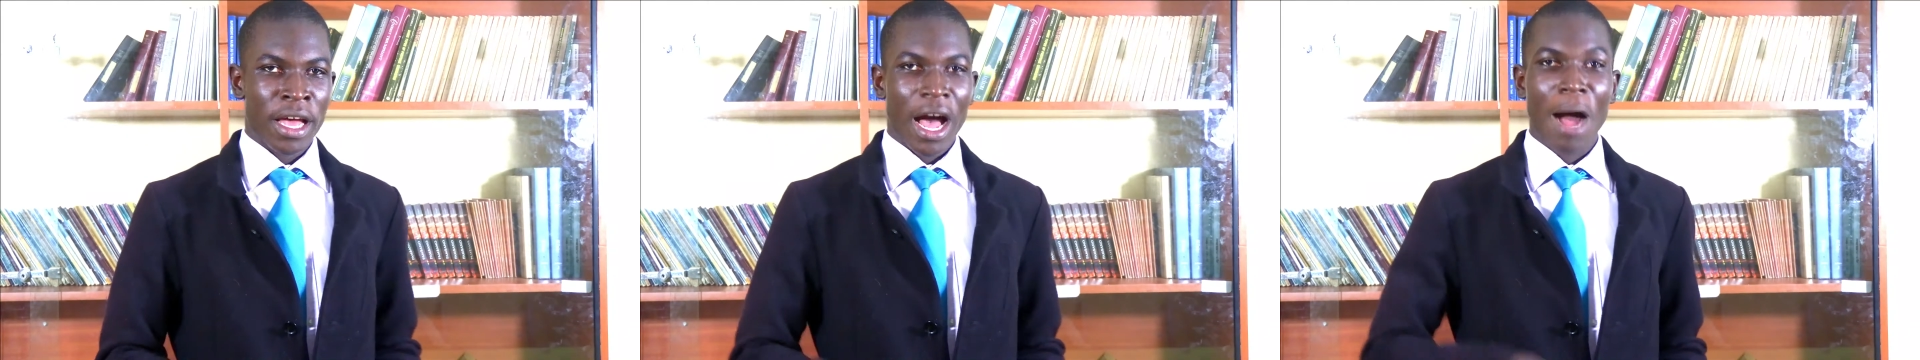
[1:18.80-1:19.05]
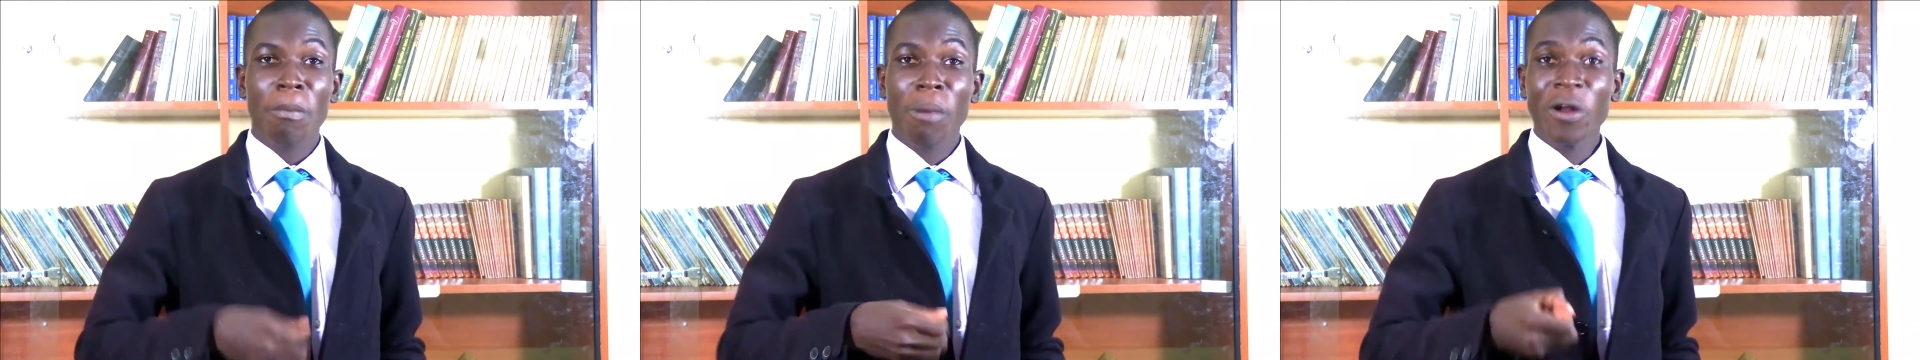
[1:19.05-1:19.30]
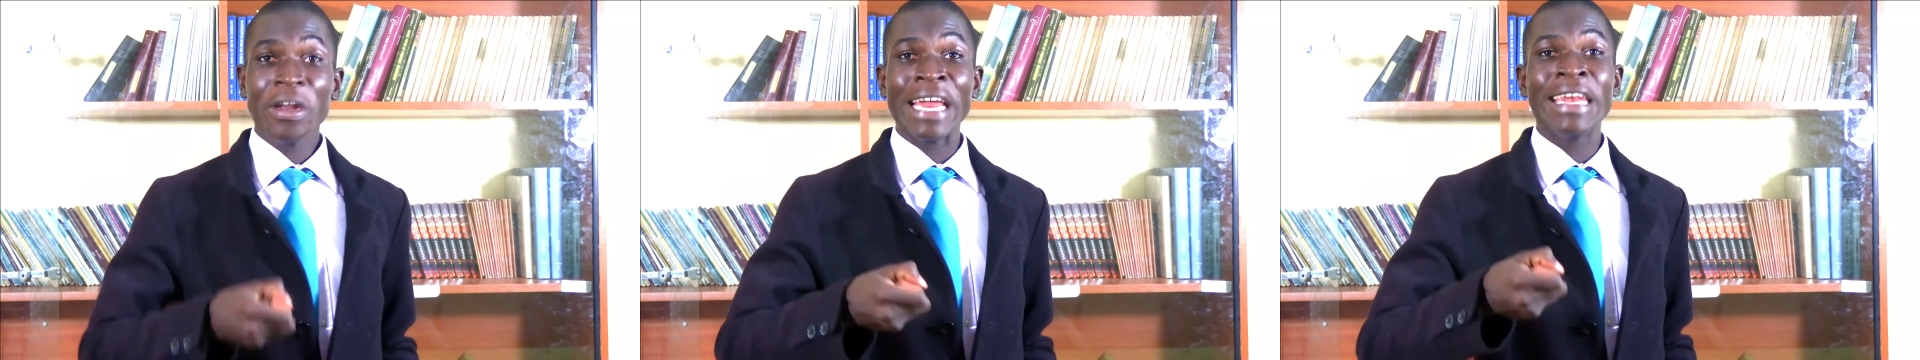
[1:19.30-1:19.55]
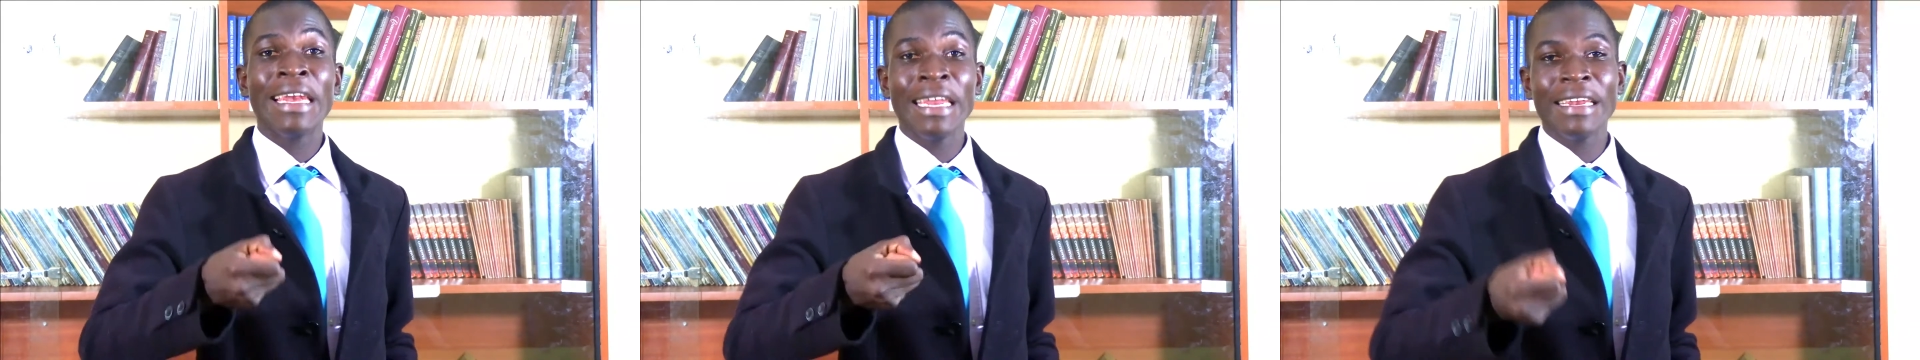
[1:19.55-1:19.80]
A more
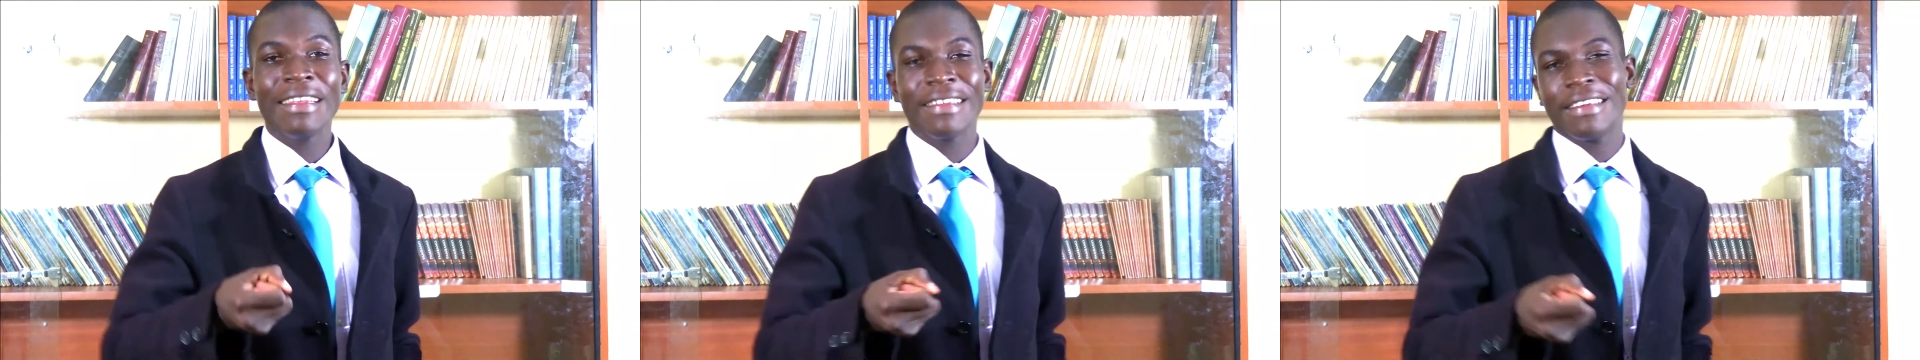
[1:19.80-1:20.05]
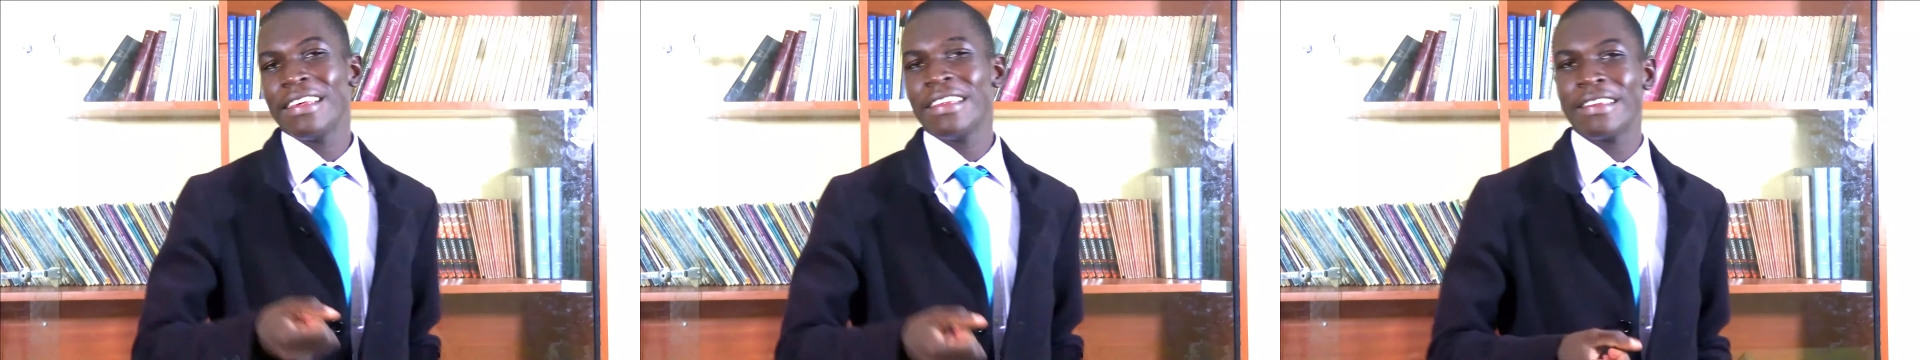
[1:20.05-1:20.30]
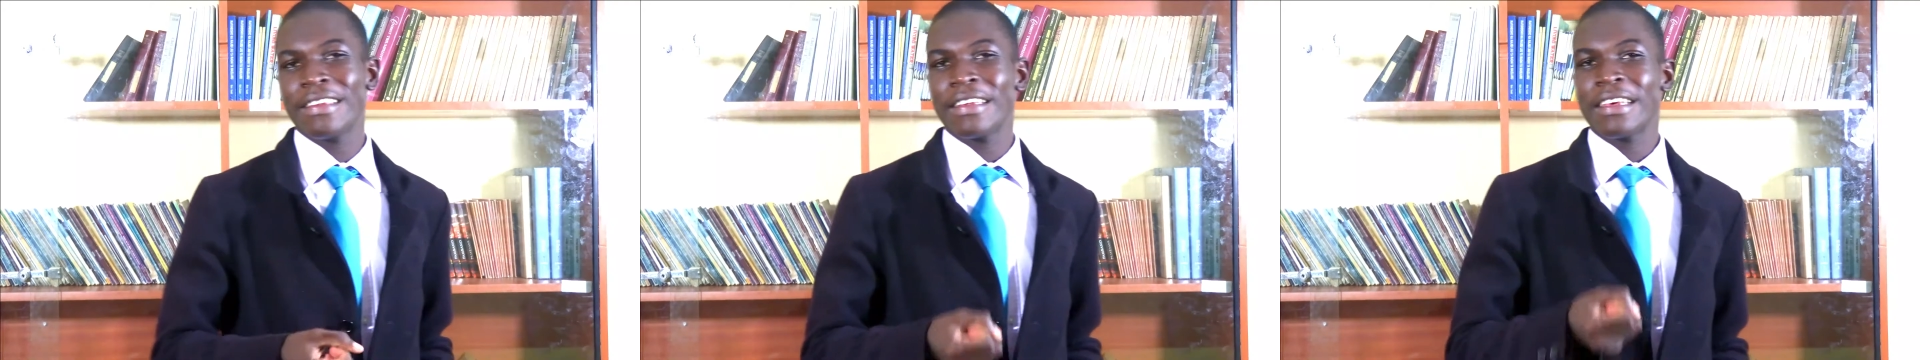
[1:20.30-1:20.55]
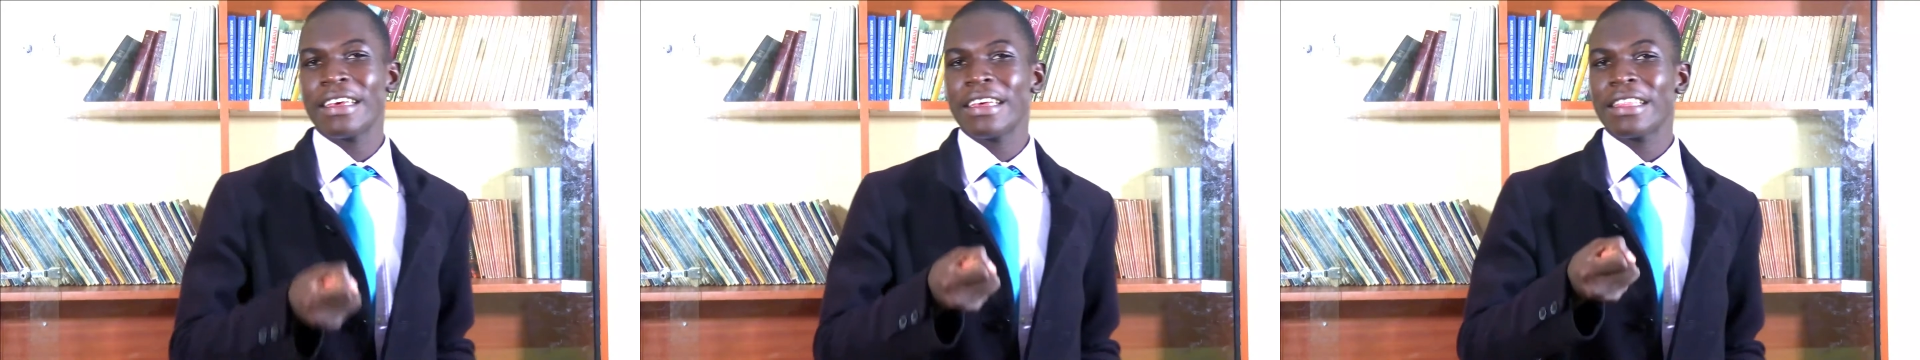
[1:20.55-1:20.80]
deadly disease
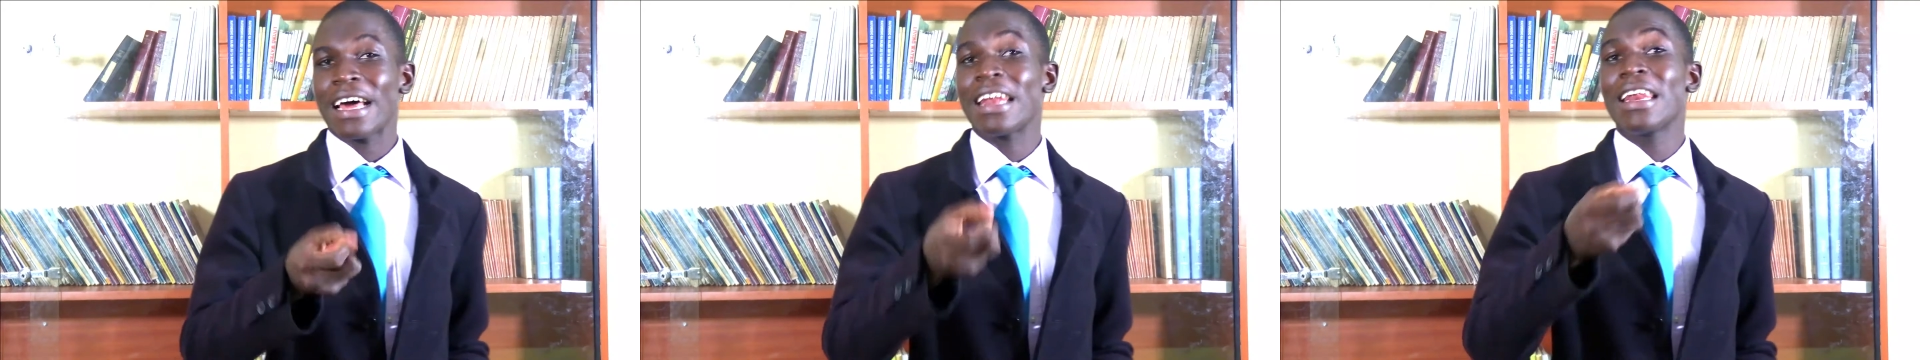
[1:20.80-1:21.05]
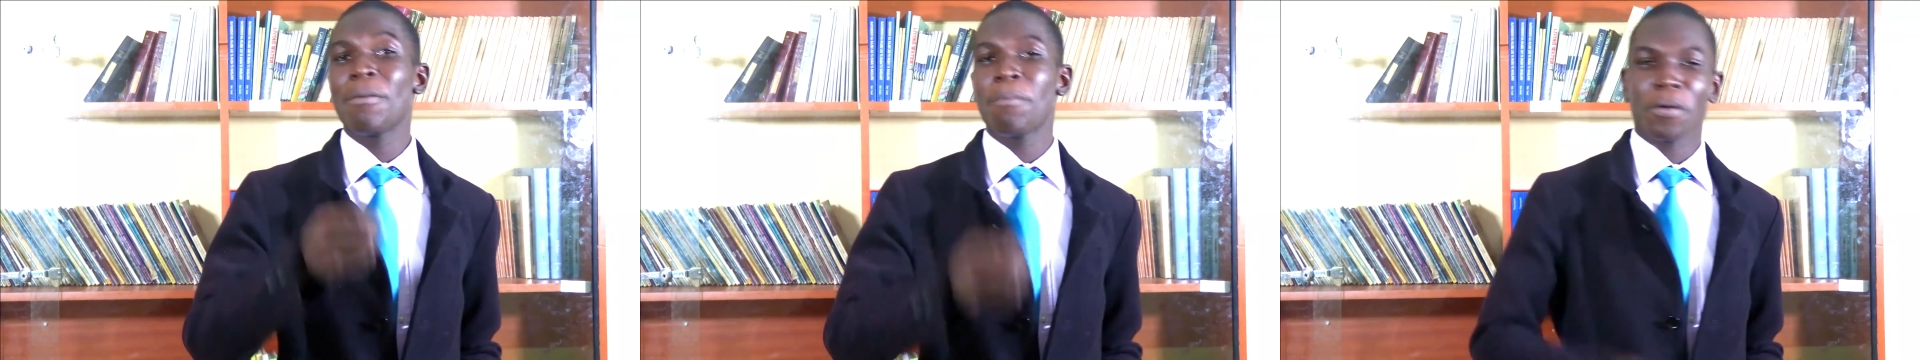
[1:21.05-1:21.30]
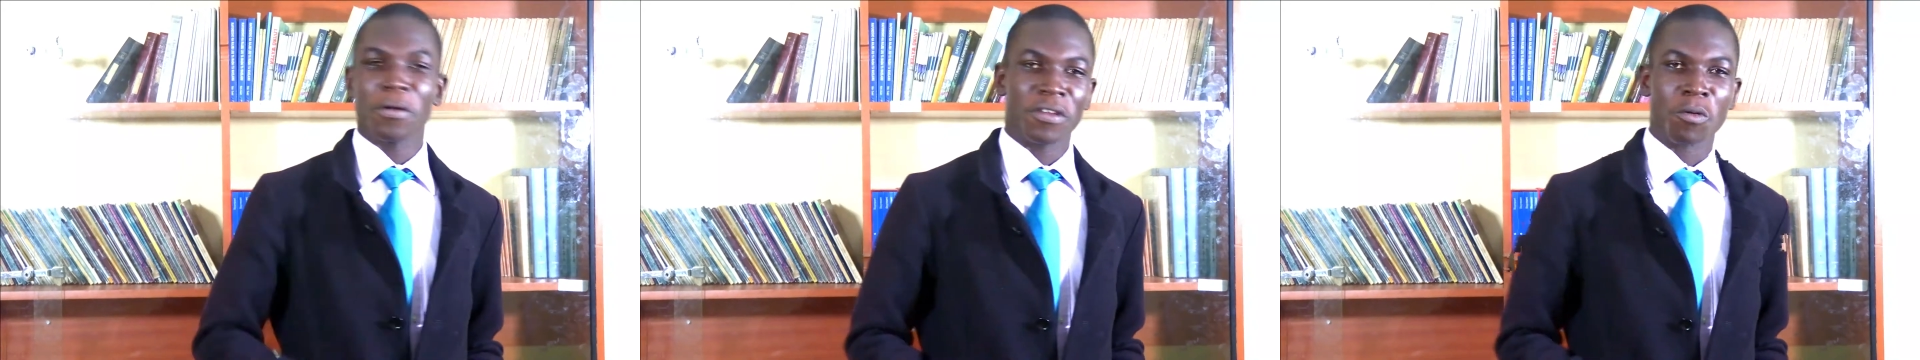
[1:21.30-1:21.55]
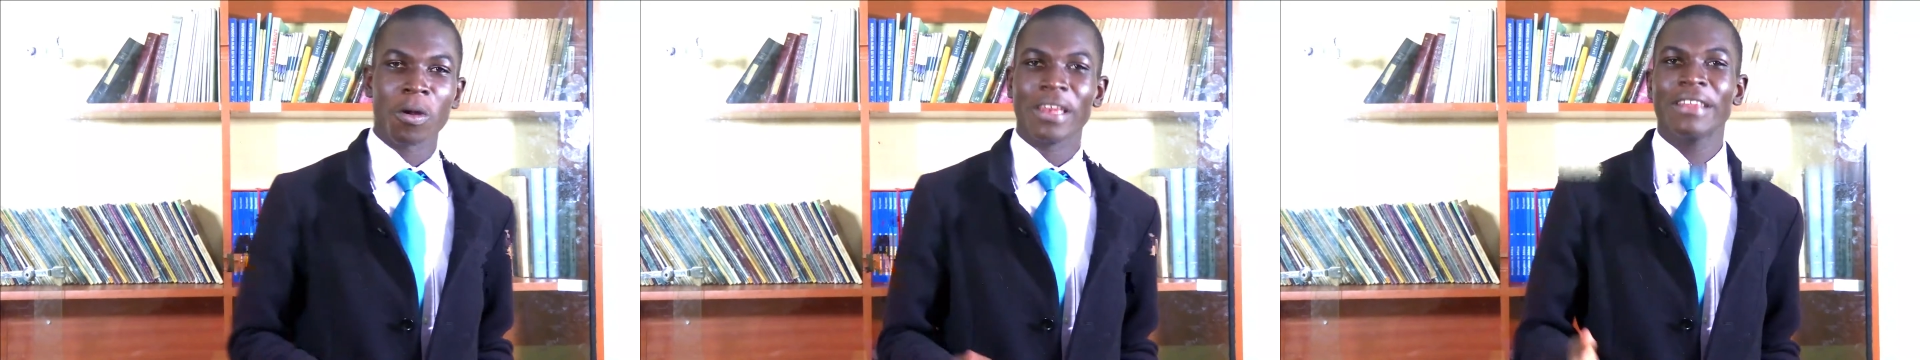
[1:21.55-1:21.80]
than
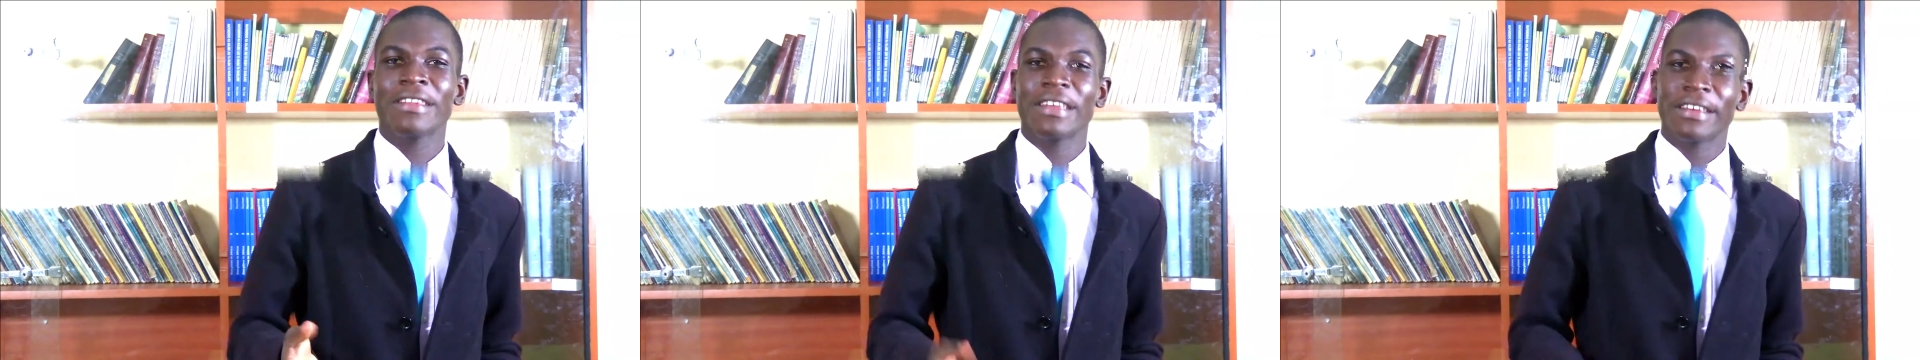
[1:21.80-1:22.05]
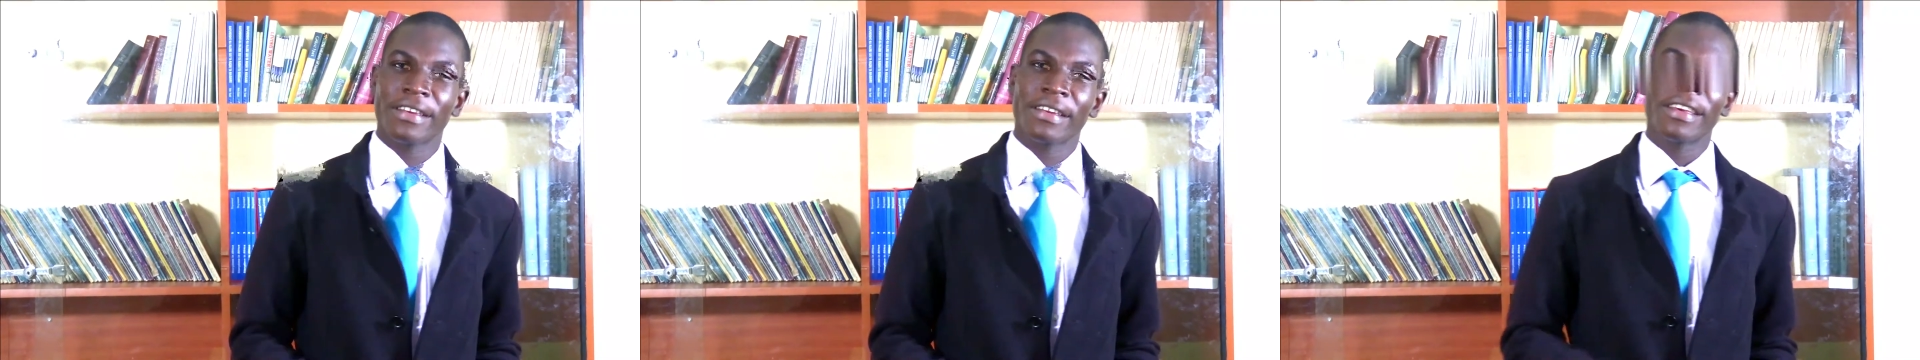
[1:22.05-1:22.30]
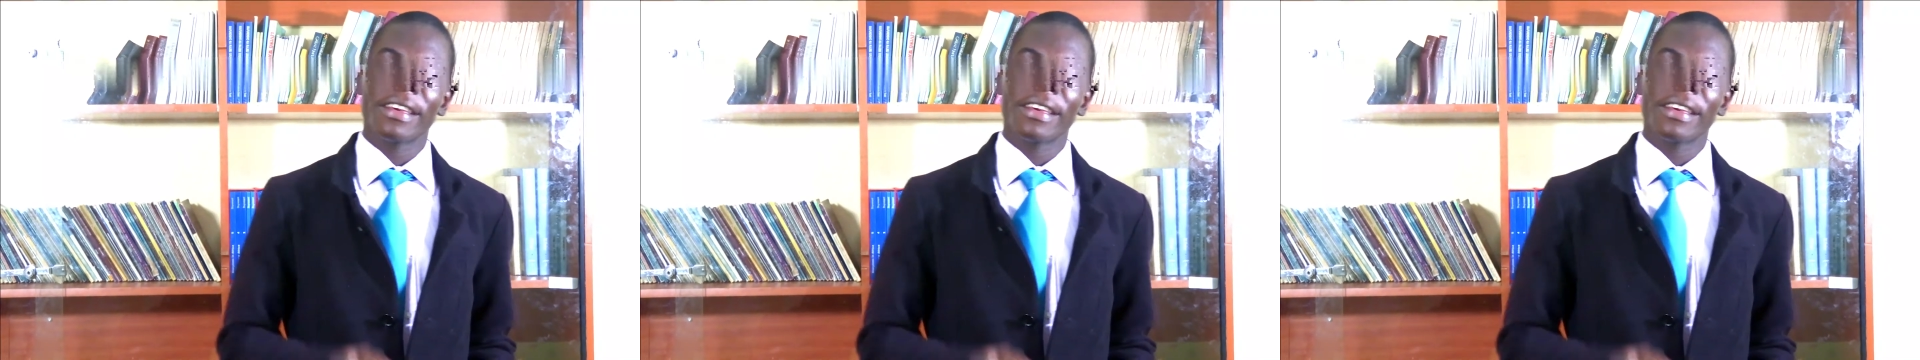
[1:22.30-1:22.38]
leprosy. What is it?